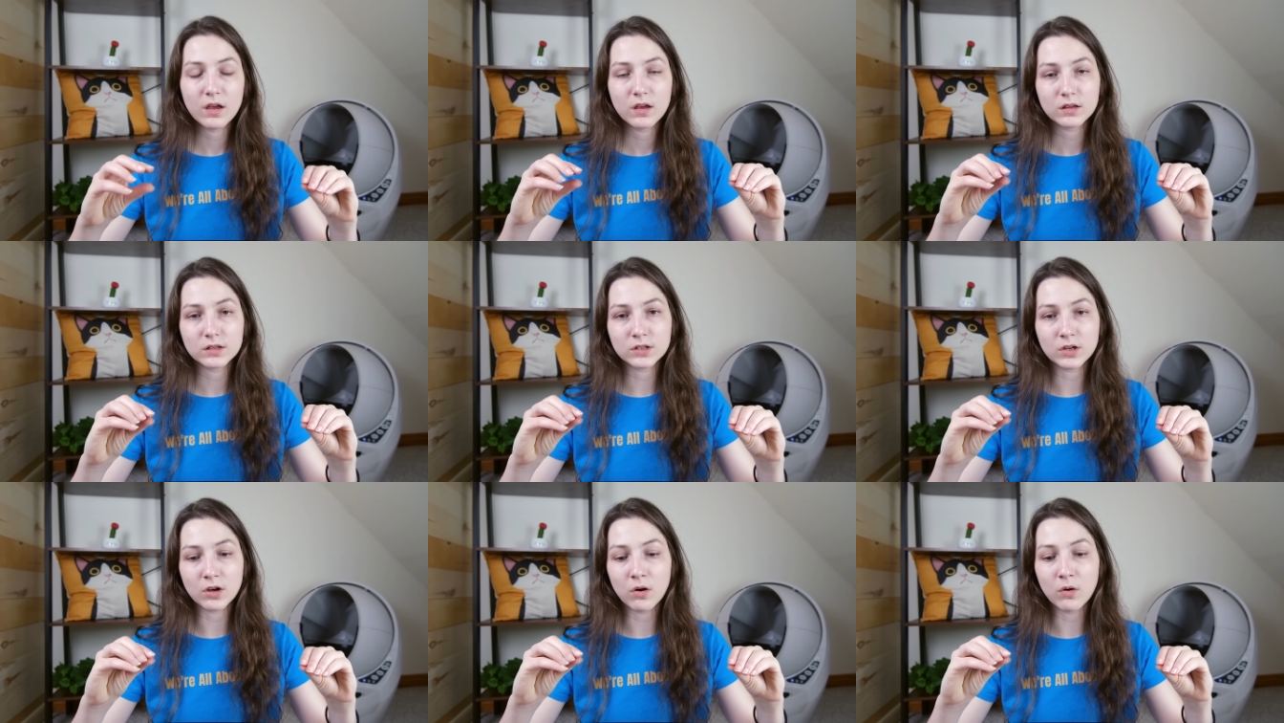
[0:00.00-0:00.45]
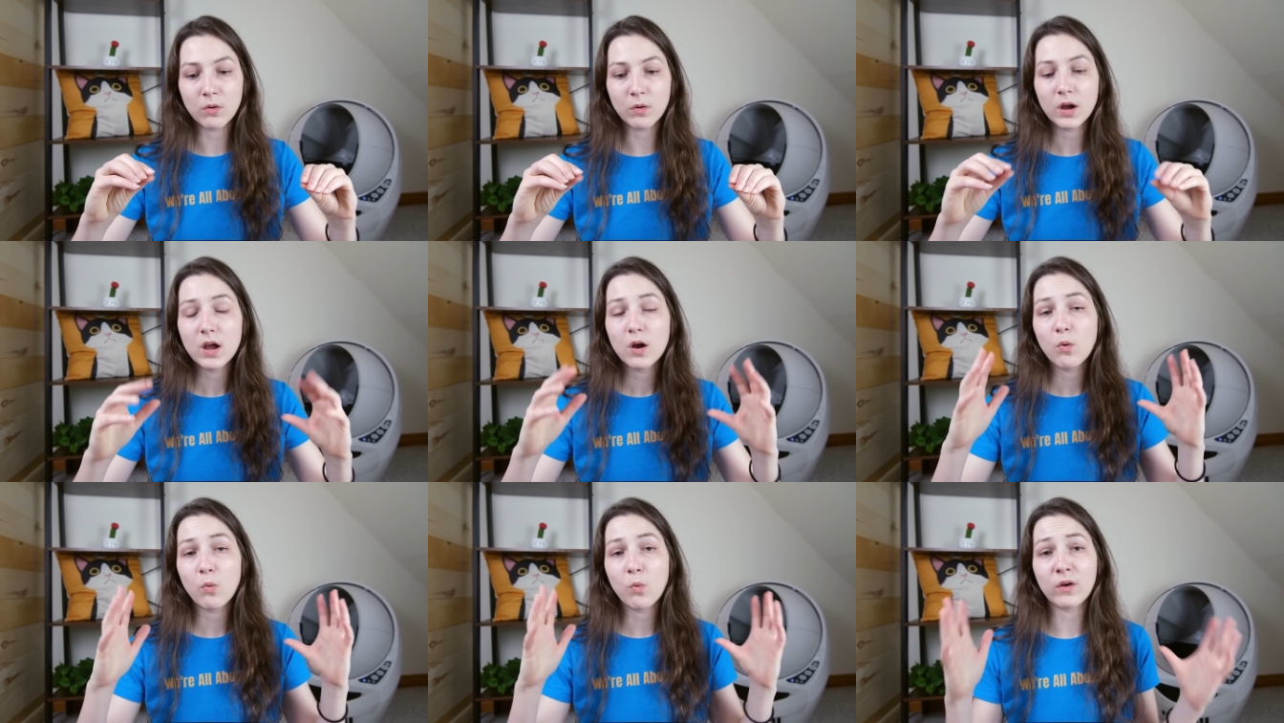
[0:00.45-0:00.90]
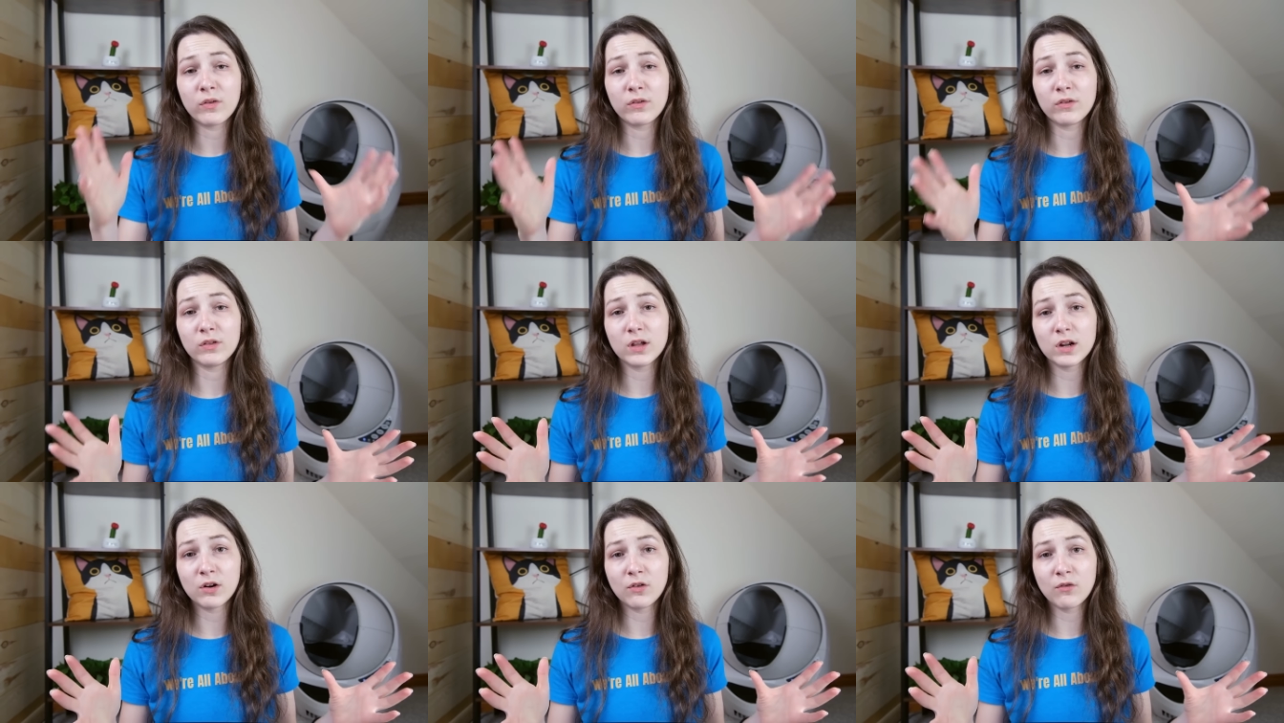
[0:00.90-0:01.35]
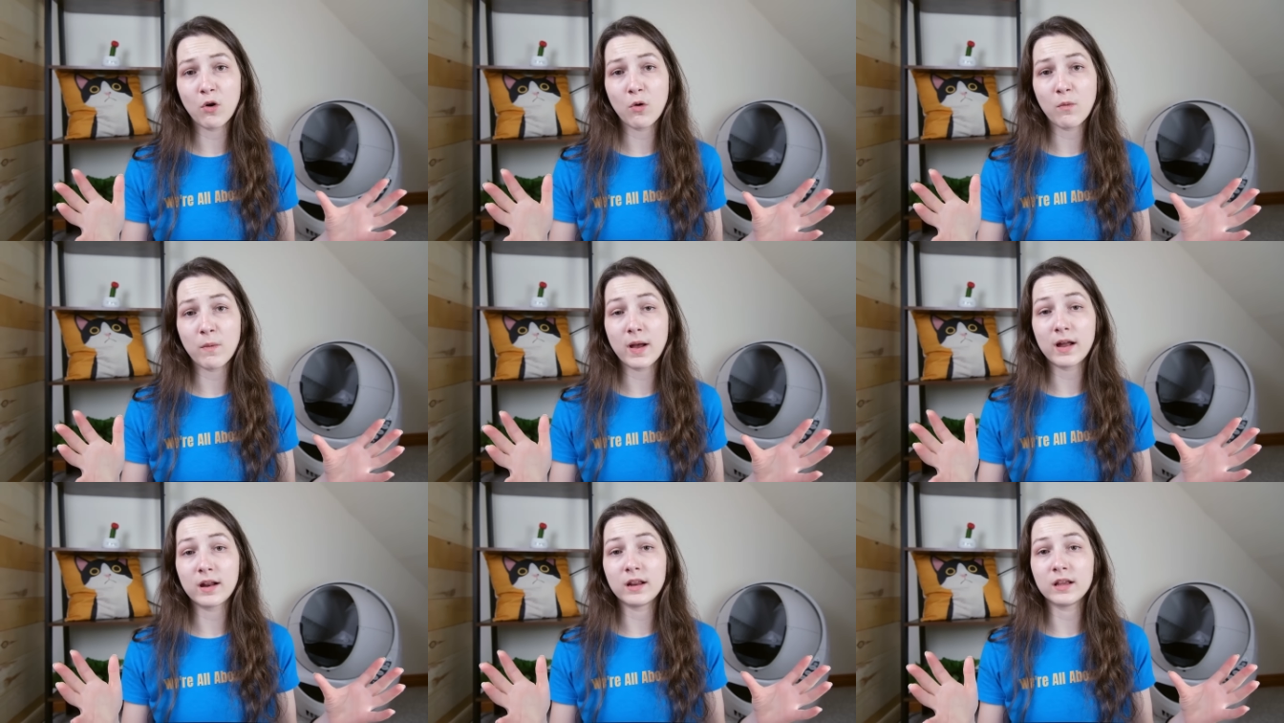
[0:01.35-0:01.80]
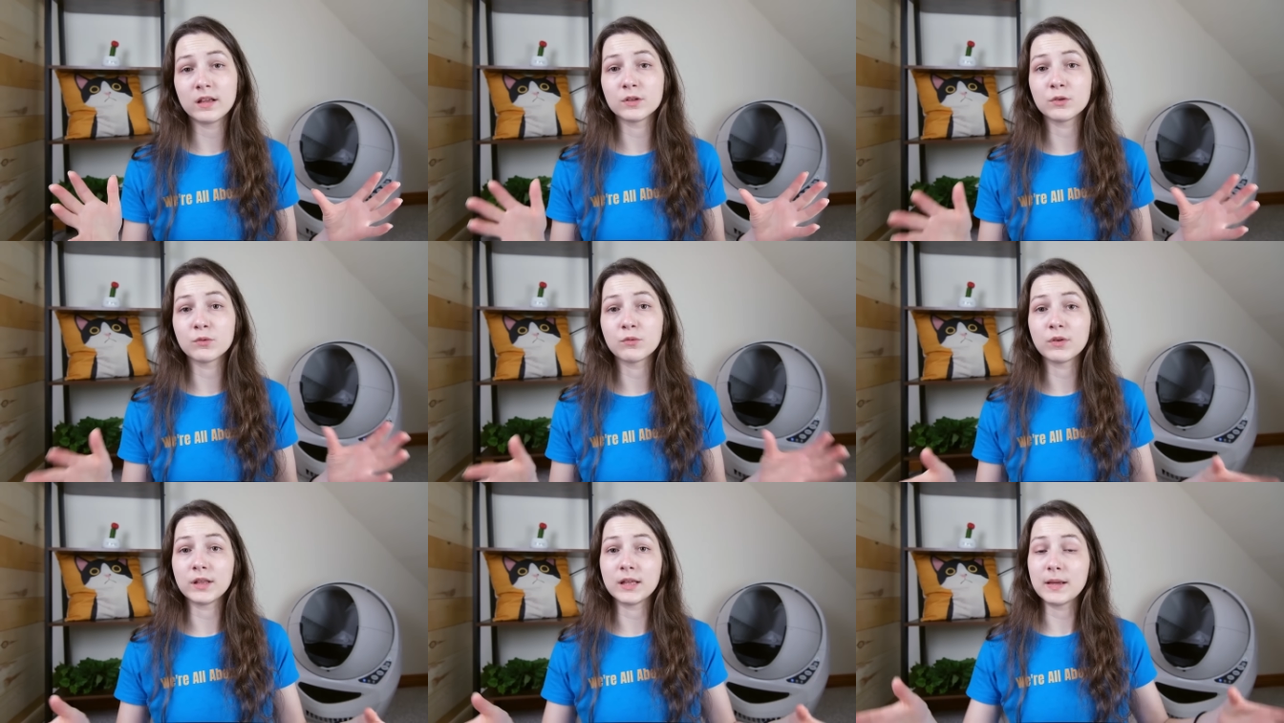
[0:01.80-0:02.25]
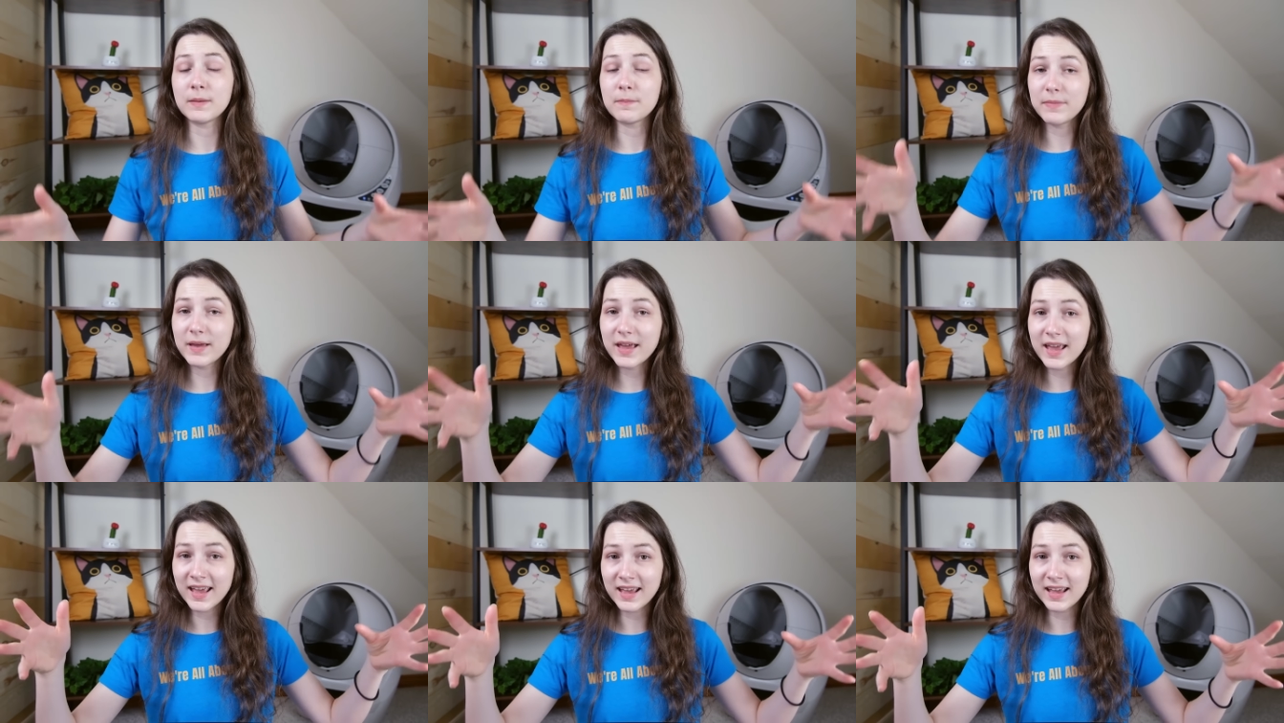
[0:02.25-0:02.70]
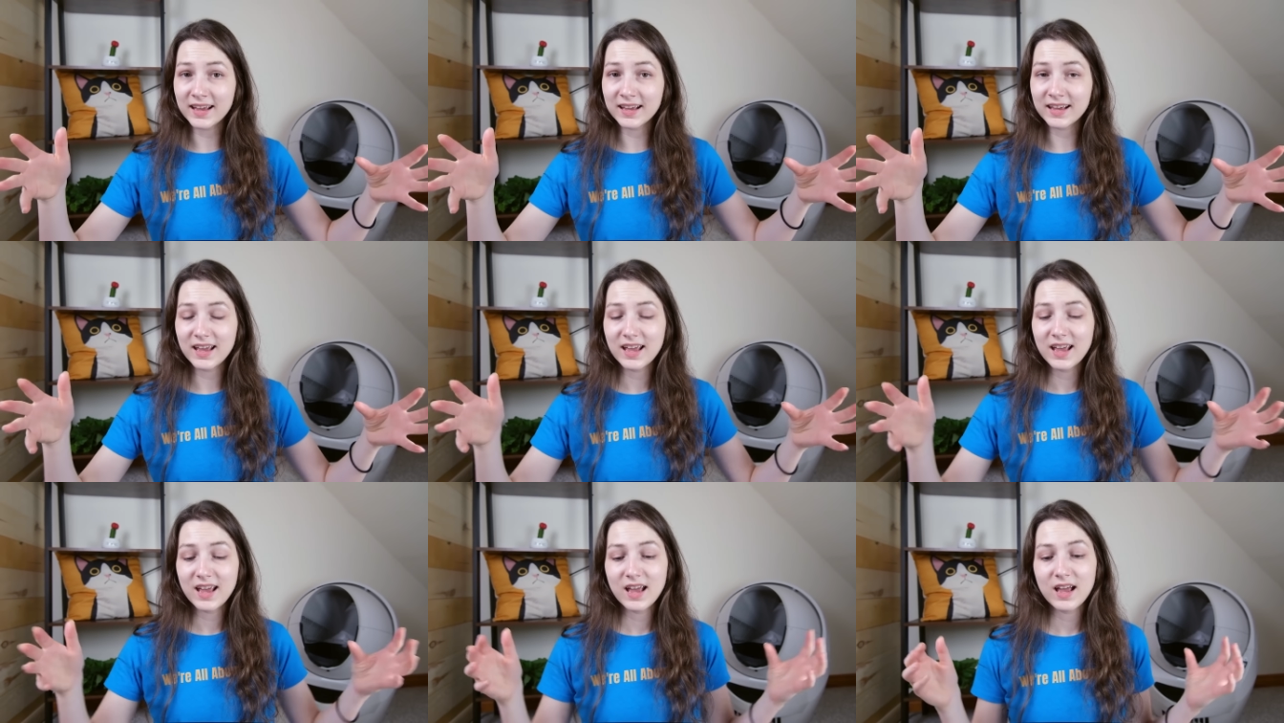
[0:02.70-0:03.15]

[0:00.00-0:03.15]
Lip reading: So while the litter robot is really big,